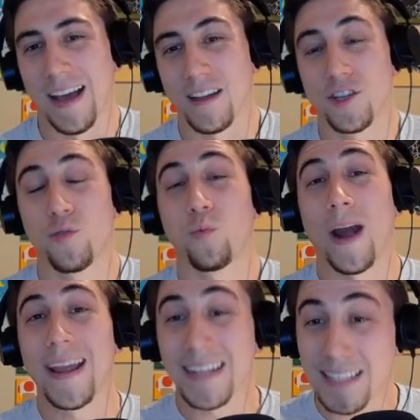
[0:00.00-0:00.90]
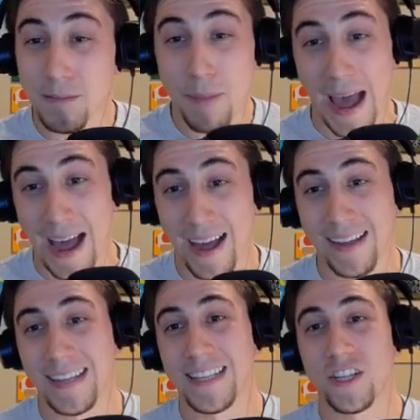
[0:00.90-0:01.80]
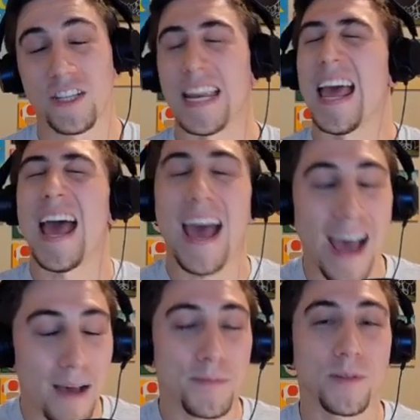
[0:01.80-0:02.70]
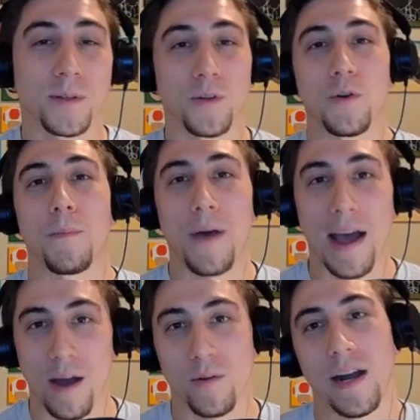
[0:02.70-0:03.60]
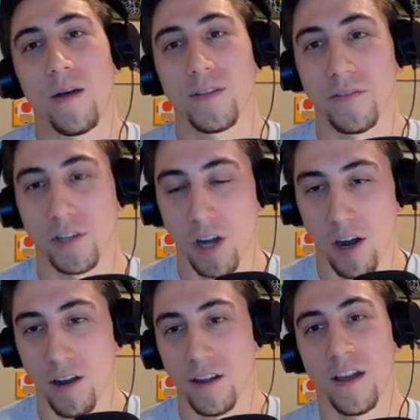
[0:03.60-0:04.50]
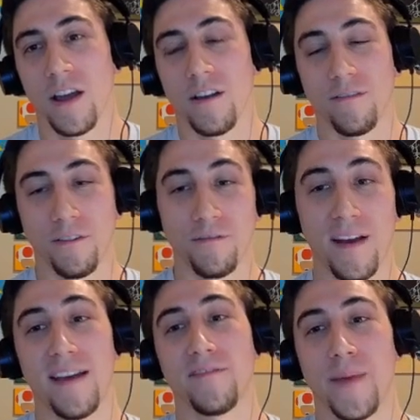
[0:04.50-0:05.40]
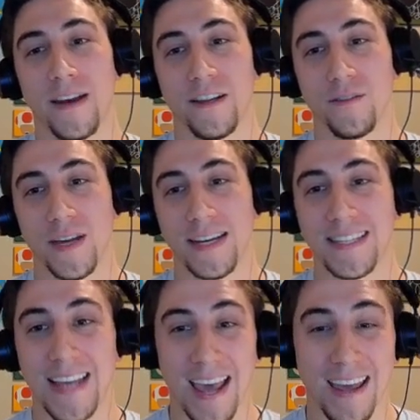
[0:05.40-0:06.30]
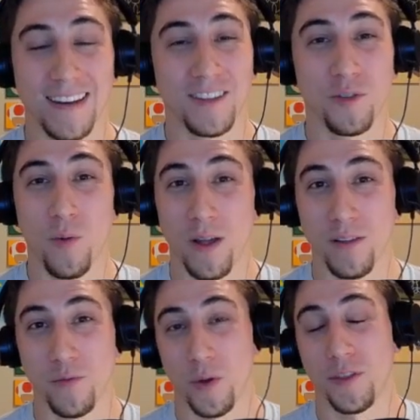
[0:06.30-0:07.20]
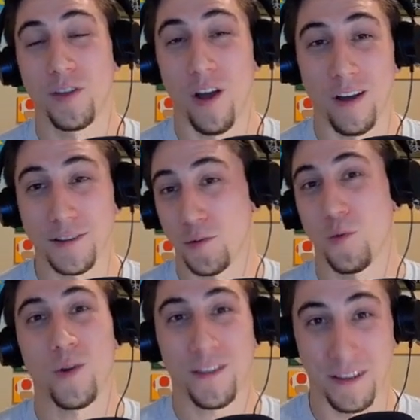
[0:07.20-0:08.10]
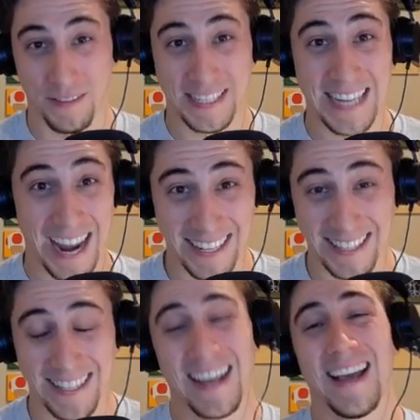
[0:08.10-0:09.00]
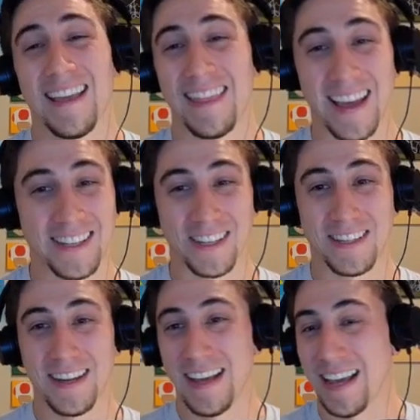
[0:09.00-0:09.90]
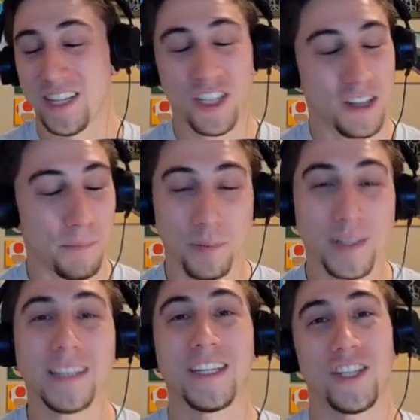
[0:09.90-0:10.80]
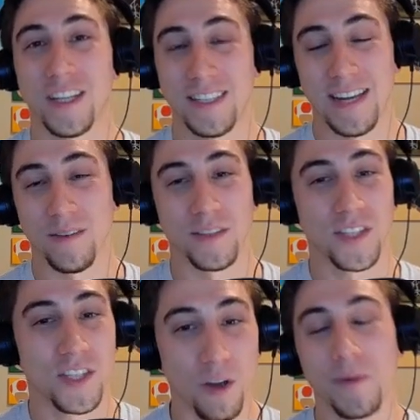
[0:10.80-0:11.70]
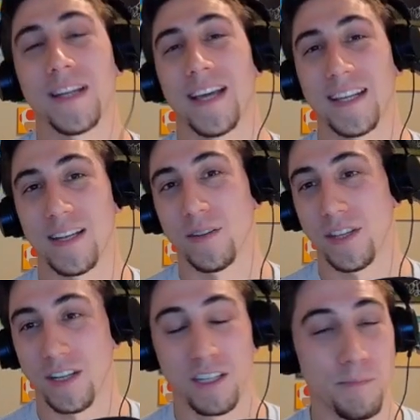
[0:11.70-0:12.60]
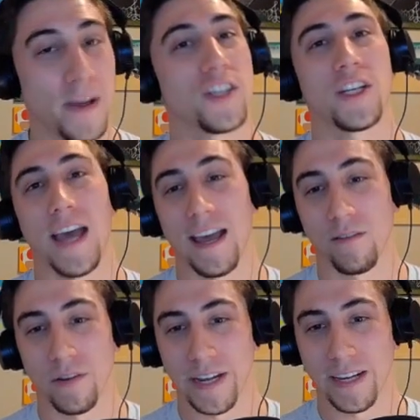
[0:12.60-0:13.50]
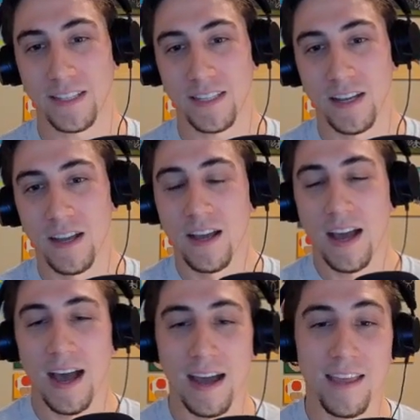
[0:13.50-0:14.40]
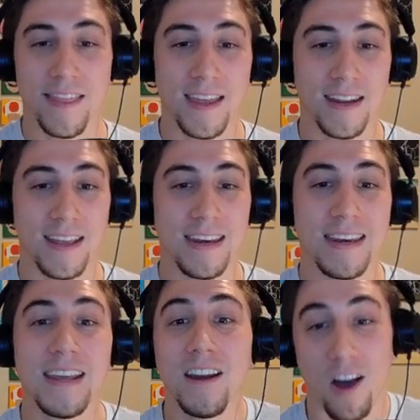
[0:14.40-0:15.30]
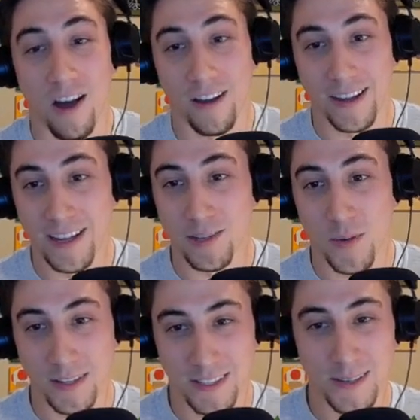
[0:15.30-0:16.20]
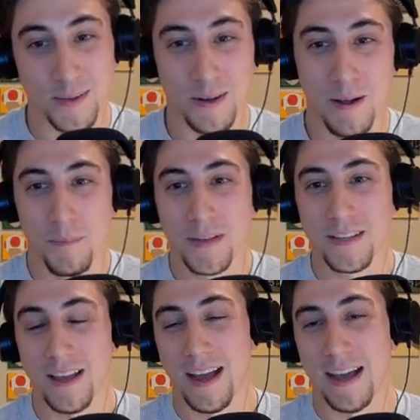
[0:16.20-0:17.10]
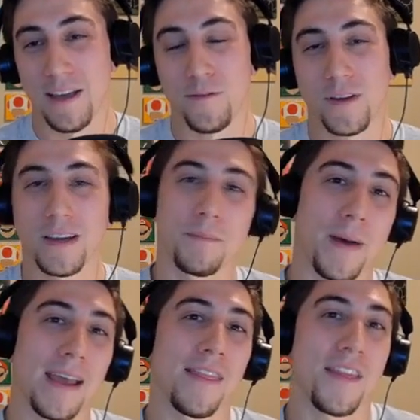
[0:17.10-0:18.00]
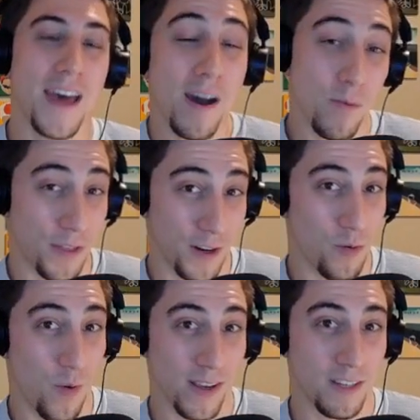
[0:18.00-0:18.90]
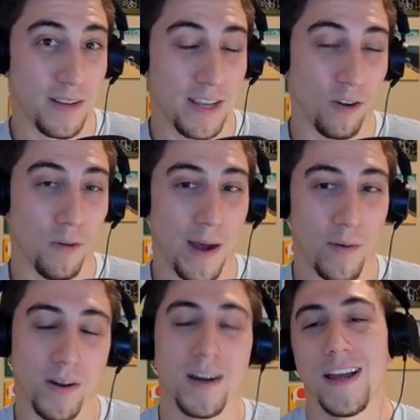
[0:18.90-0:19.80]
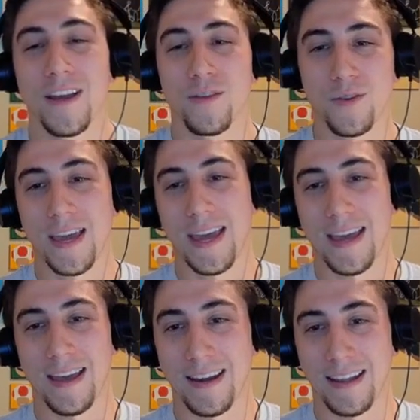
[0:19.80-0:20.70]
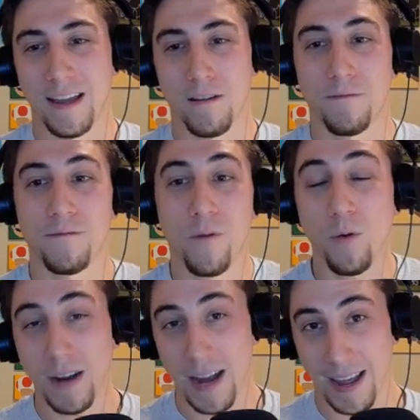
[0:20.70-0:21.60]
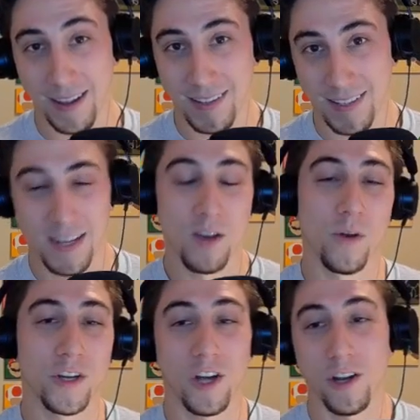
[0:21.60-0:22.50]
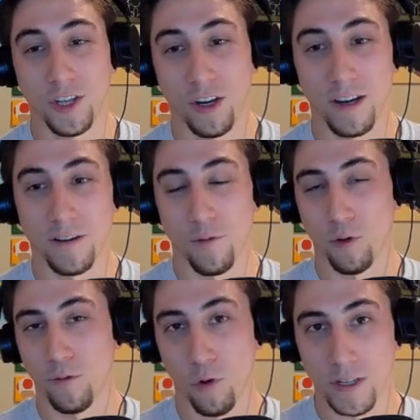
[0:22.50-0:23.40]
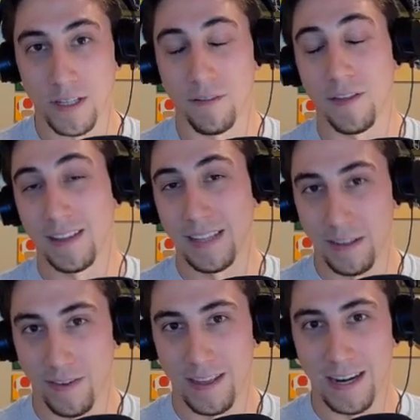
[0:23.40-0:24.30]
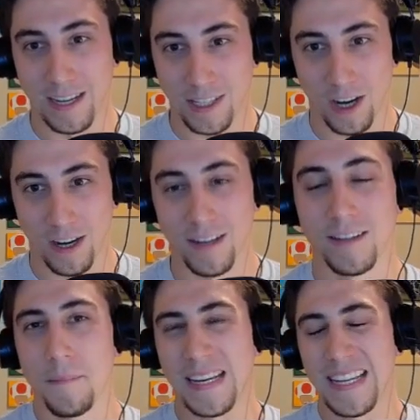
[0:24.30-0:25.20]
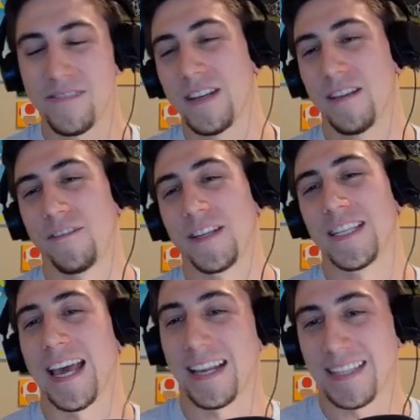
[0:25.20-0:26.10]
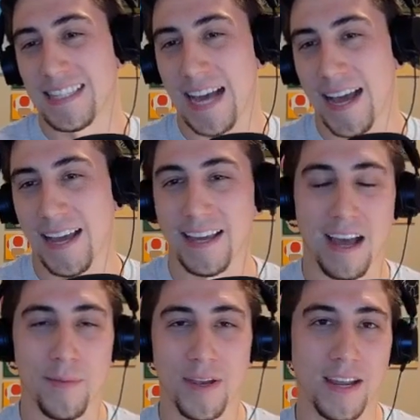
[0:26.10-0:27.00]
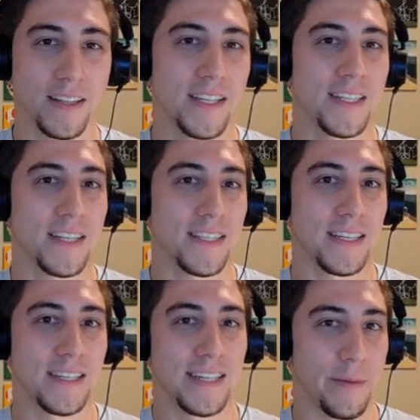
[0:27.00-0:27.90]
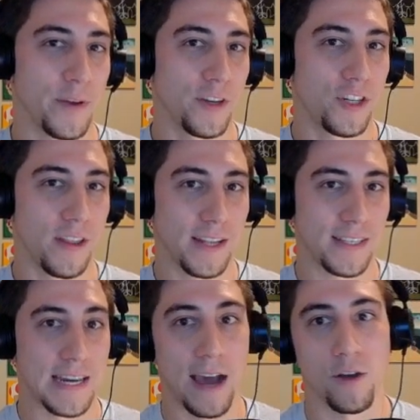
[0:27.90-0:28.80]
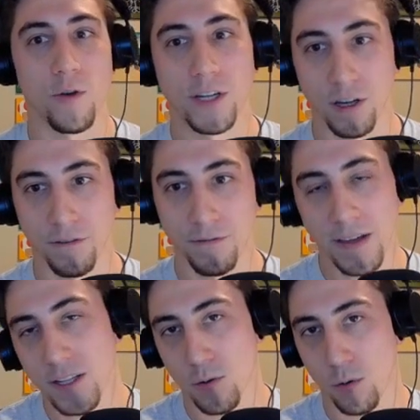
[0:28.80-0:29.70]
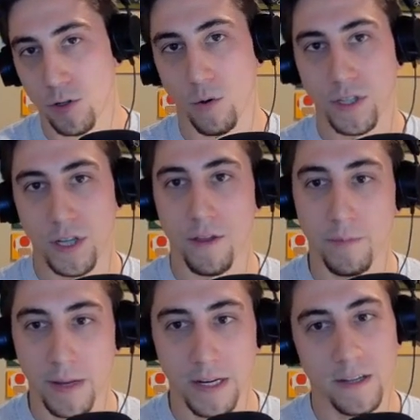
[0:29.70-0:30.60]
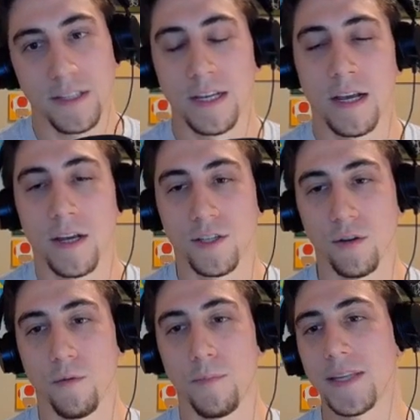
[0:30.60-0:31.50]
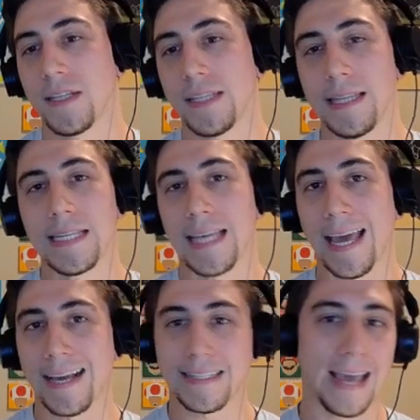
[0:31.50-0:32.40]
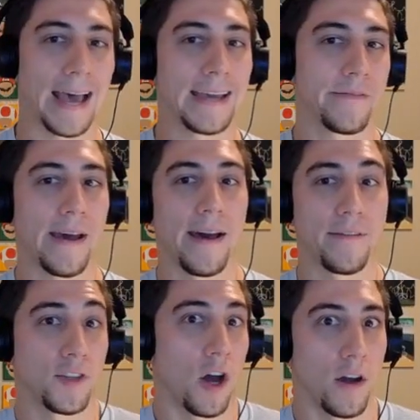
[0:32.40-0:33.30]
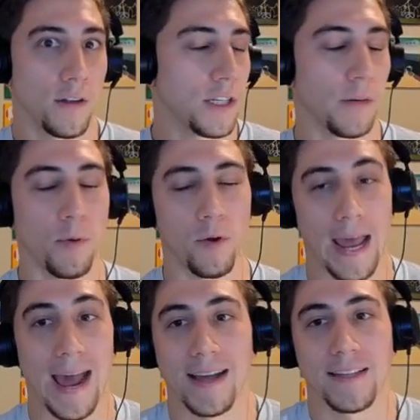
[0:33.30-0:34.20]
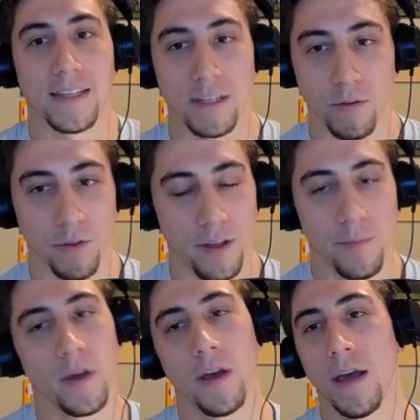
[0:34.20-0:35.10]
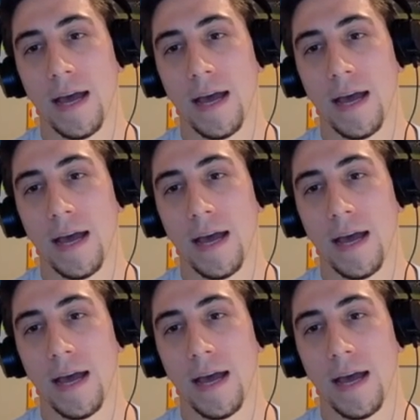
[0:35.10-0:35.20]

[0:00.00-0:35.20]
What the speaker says: Dragon's Pack is just an absolute powerhouse of a card. For 5 mana, you get 10-12 with Taunt worth of stats. It completely shuts down so many decks out there, especially aggro decks. And then Nidhogg as well too. If you combine that with your Quest hero power, you can get 4 eggs, which all turn into 4/4s if they live on the next turn. But even if these eggs die, at least it's damage that's not going to your face or towards other minions. So basically these eggs kind of have taunts. Your opponent has to deal with them.